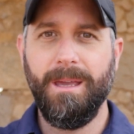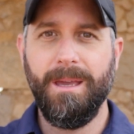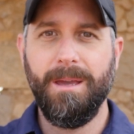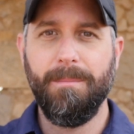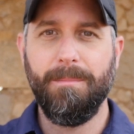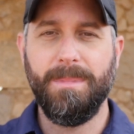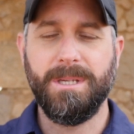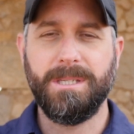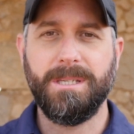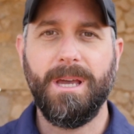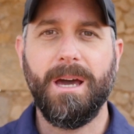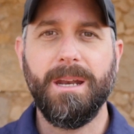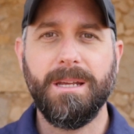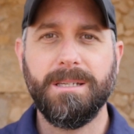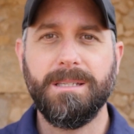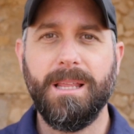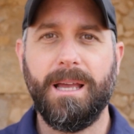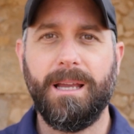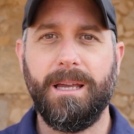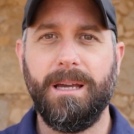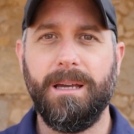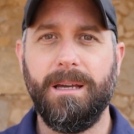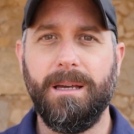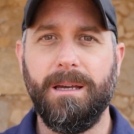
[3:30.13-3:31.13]
Masada is
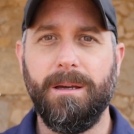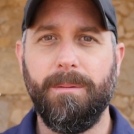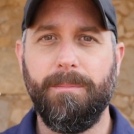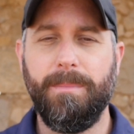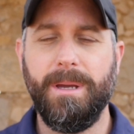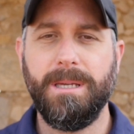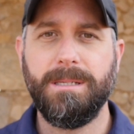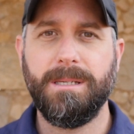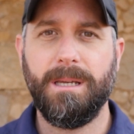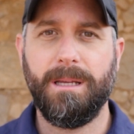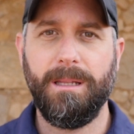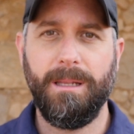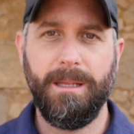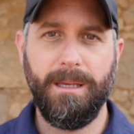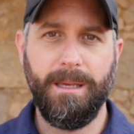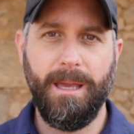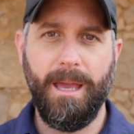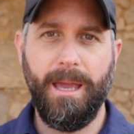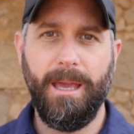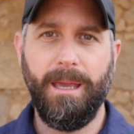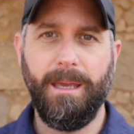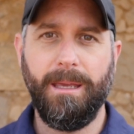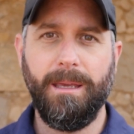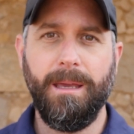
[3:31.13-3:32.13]
like basically
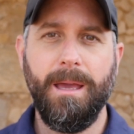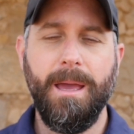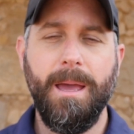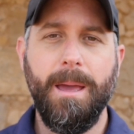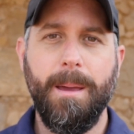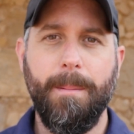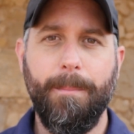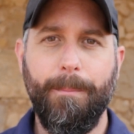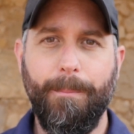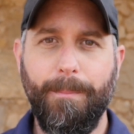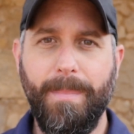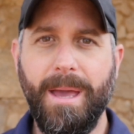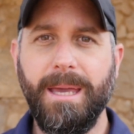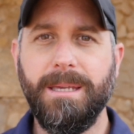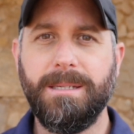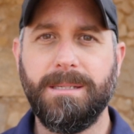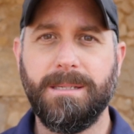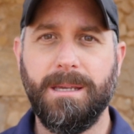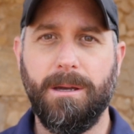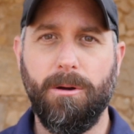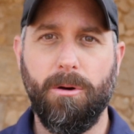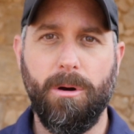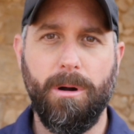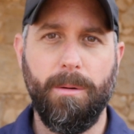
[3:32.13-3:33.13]
a
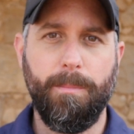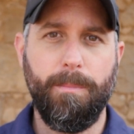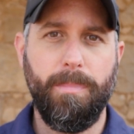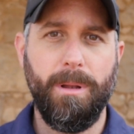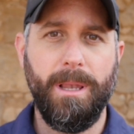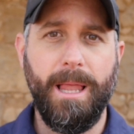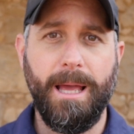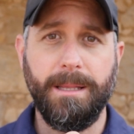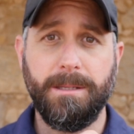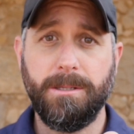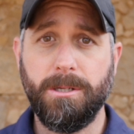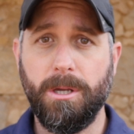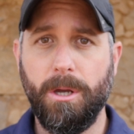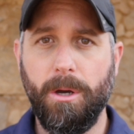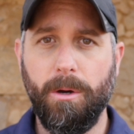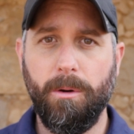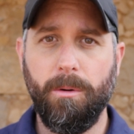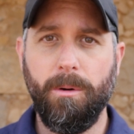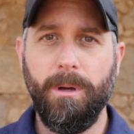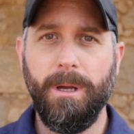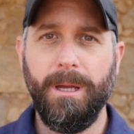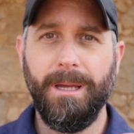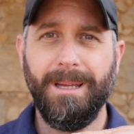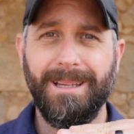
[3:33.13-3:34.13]
mesa or
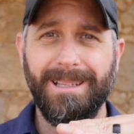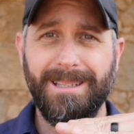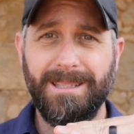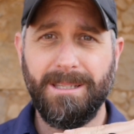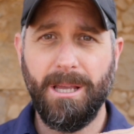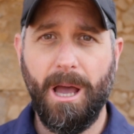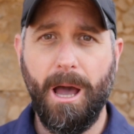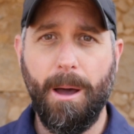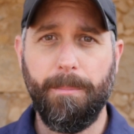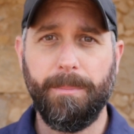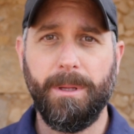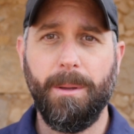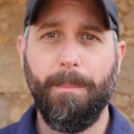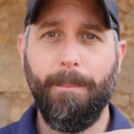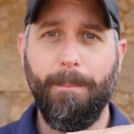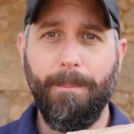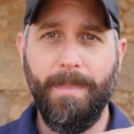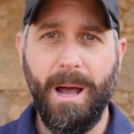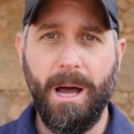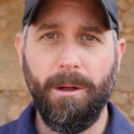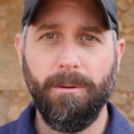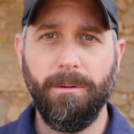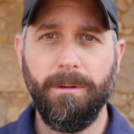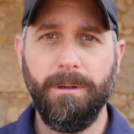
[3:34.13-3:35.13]
plateau topped
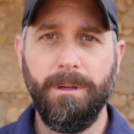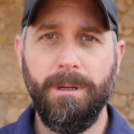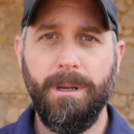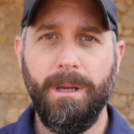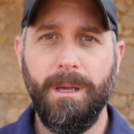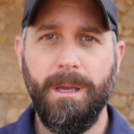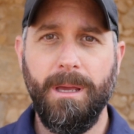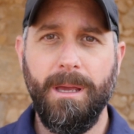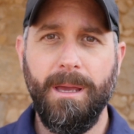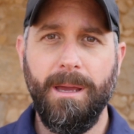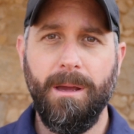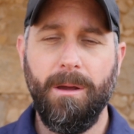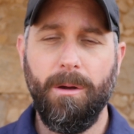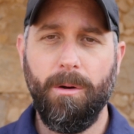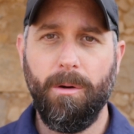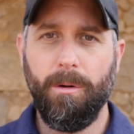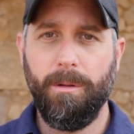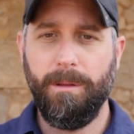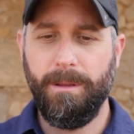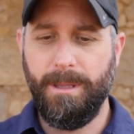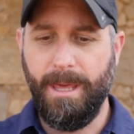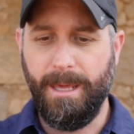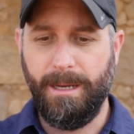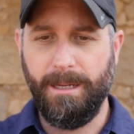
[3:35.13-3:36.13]
mountain
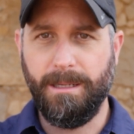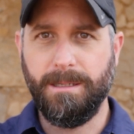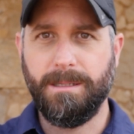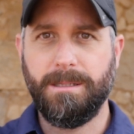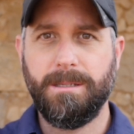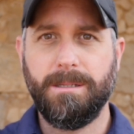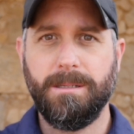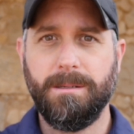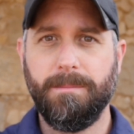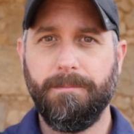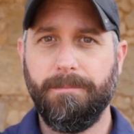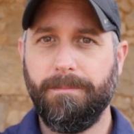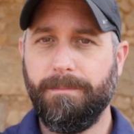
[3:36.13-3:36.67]
that is